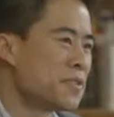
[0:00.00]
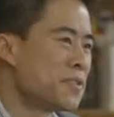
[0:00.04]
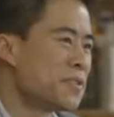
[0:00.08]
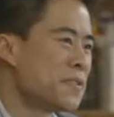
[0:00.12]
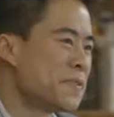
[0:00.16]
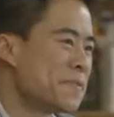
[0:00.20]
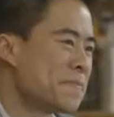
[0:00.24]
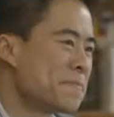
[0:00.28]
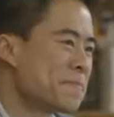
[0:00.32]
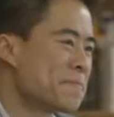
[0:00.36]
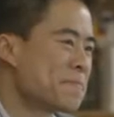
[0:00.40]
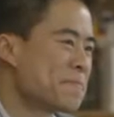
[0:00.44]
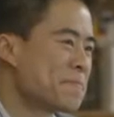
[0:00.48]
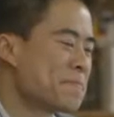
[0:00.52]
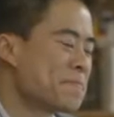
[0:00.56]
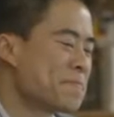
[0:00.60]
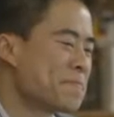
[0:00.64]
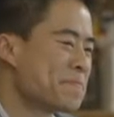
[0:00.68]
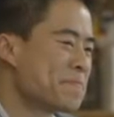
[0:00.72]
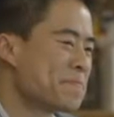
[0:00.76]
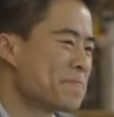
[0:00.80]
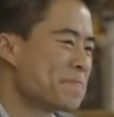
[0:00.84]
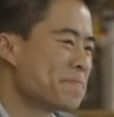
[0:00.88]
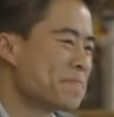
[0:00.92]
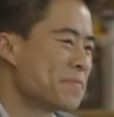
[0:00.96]
old.
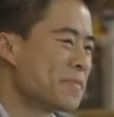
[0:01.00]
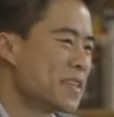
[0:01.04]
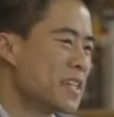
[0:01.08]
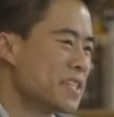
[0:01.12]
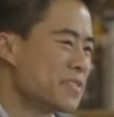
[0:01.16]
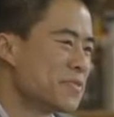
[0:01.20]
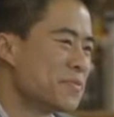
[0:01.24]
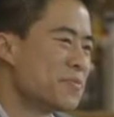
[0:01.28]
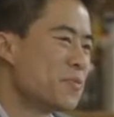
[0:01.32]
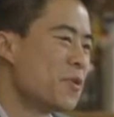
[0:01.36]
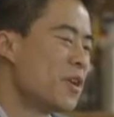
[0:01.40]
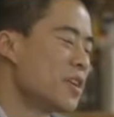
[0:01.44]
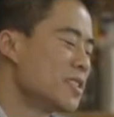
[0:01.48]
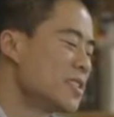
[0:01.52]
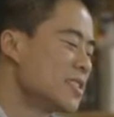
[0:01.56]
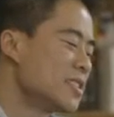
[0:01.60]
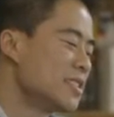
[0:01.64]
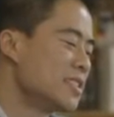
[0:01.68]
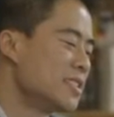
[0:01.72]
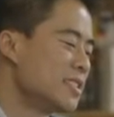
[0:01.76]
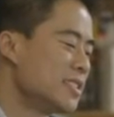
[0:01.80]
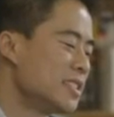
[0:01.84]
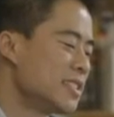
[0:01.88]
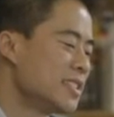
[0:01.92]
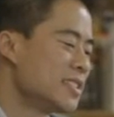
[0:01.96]
He's from
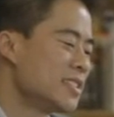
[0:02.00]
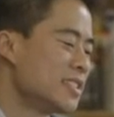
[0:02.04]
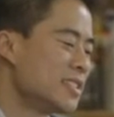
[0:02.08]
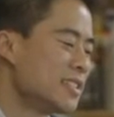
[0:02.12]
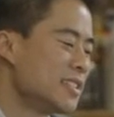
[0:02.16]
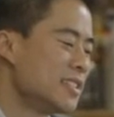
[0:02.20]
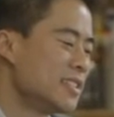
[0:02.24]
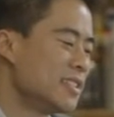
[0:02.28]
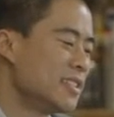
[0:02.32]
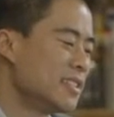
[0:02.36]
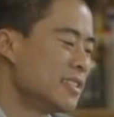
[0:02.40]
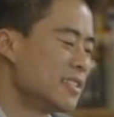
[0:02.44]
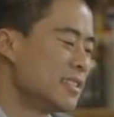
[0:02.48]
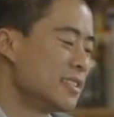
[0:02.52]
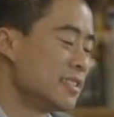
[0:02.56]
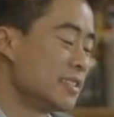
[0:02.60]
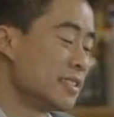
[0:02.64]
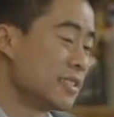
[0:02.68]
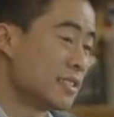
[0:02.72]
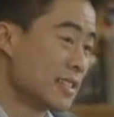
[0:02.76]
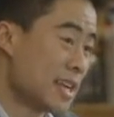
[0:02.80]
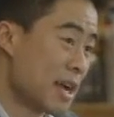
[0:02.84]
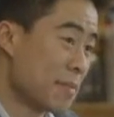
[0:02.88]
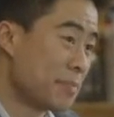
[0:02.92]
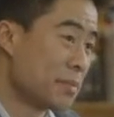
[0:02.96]
Washington, D.C.,
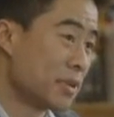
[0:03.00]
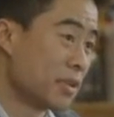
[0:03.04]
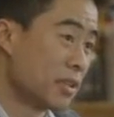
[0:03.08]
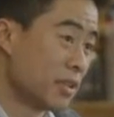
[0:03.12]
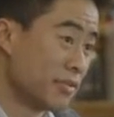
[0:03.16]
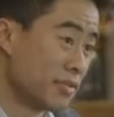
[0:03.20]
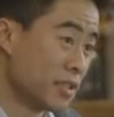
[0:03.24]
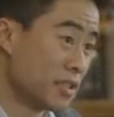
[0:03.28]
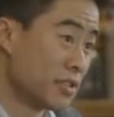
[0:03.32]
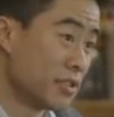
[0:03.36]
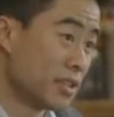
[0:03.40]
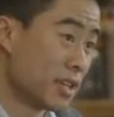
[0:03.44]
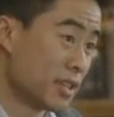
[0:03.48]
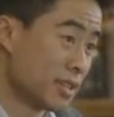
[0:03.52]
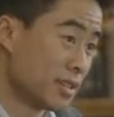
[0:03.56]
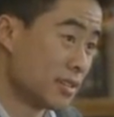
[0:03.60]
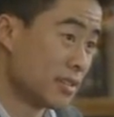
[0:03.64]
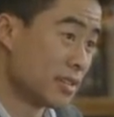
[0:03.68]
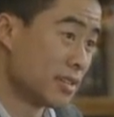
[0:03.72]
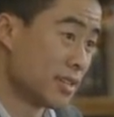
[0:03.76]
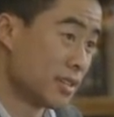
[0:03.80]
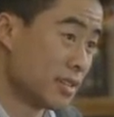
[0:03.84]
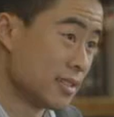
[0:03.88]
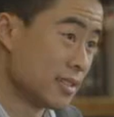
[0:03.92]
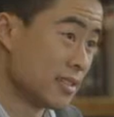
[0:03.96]
the capital of the United
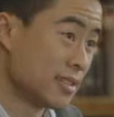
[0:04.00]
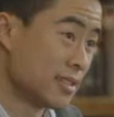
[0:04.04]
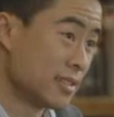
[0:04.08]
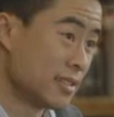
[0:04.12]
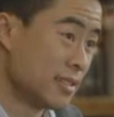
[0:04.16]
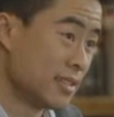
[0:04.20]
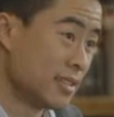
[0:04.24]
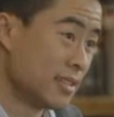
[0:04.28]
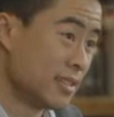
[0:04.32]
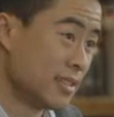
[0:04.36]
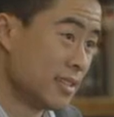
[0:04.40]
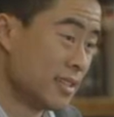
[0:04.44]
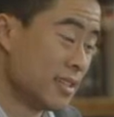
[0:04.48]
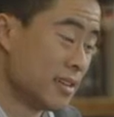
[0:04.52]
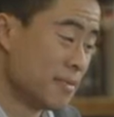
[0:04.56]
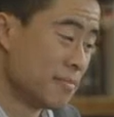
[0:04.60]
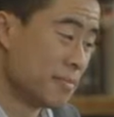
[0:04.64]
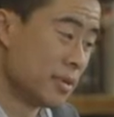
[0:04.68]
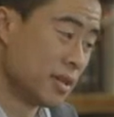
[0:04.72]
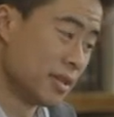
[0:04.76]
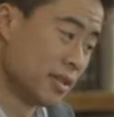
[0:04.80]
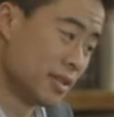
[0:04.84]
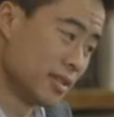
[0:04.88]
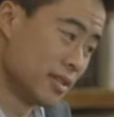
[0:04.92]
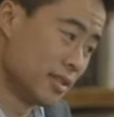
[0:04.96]
States.
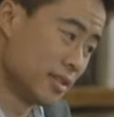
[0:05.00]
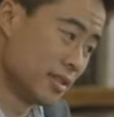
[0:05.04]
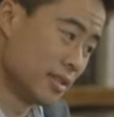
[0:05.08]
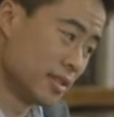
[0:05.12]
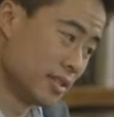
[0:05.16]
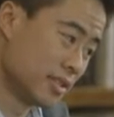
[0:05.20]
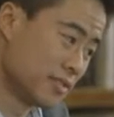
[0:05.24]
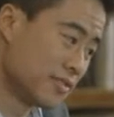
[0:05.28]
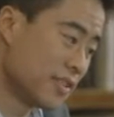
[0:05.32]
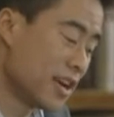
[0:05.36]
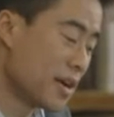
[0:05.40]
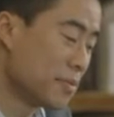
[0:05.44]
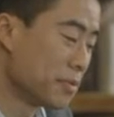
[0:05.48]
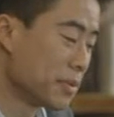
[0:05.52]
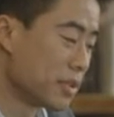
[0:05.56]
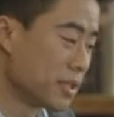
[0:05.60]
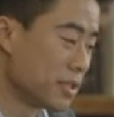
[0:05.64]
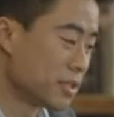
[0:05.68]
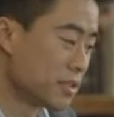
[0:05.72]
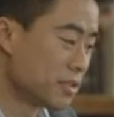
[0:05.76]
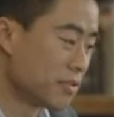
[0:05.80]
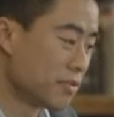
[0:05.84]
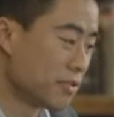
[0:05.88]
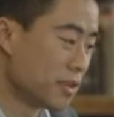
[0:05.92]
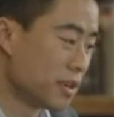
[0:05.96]
But his family
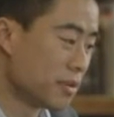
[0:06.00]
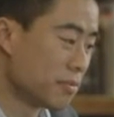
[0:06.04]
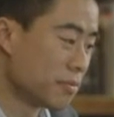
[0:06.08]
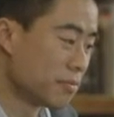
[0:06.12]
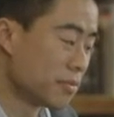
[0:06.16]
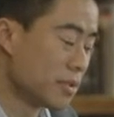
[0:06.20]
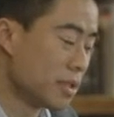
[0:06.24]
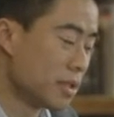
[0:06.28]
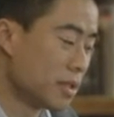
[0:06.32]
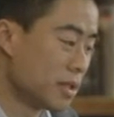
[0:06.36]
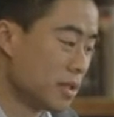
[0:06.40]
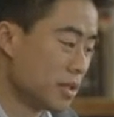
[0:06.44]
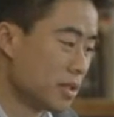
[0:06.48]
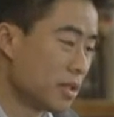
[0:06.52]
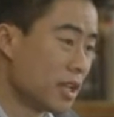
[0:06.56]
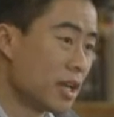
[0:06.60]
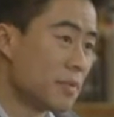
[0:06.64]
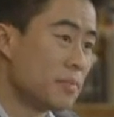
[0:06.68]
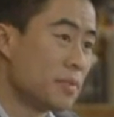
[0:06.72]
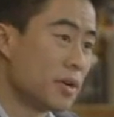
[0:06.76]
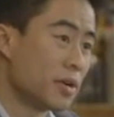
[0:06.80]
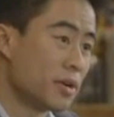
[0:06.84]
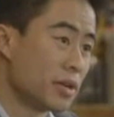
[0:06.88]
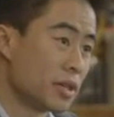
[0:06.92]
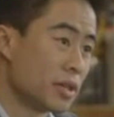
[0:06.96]
is from
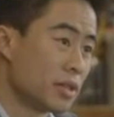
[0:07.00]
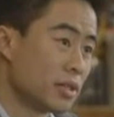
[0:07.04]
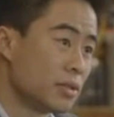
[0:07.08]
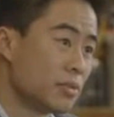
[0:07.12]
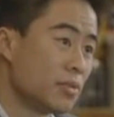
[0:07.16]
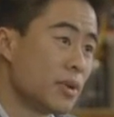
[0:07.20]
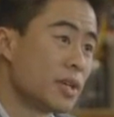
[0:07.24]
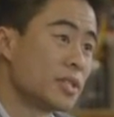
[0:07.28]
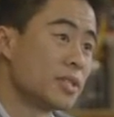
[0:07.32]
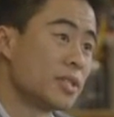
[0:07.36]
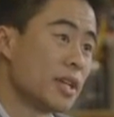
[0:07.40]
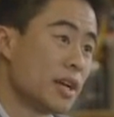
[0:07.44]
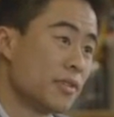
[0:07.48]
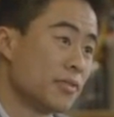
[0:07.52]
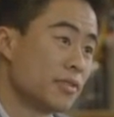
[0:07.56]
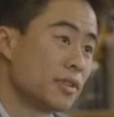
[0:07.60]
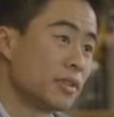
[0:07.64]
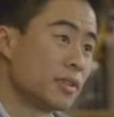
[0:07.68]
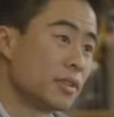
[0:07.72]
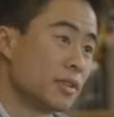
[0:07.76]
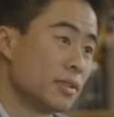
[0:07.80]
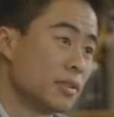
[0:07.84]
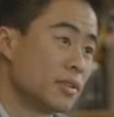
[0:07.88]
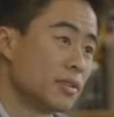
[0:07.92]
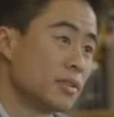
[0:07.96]
Liberia, West
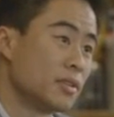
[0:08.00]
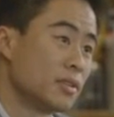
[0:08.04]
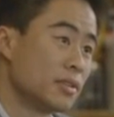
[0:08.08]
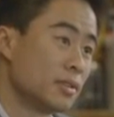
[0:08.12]
Africa.